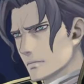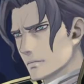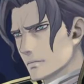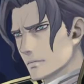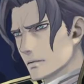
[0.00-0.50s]

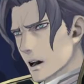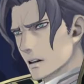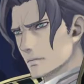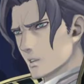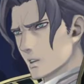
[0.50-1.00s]
That seems
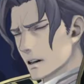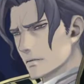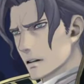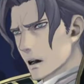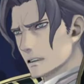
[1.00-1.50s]
rather
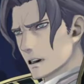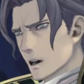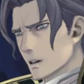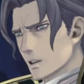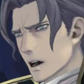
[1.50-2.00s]
stupid.
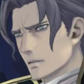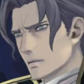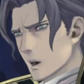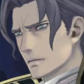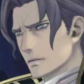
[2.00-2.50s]

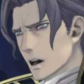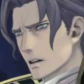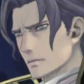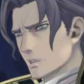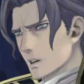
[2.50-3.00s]
On the
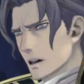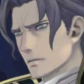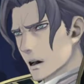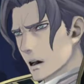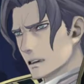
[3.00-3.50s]
night in
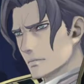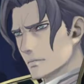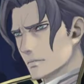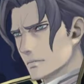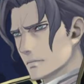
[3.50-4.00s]
question, the
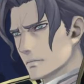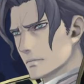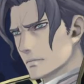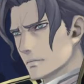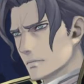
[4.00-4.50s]
witnesses
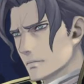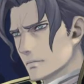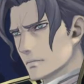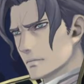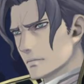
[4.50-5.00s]
currently in the
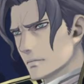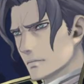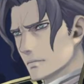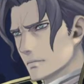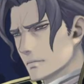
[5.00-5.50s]
stand were
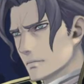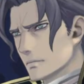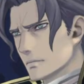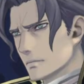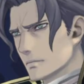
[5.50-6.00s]
not caught
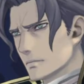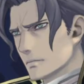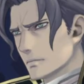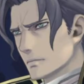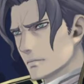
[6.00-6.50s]
on camera.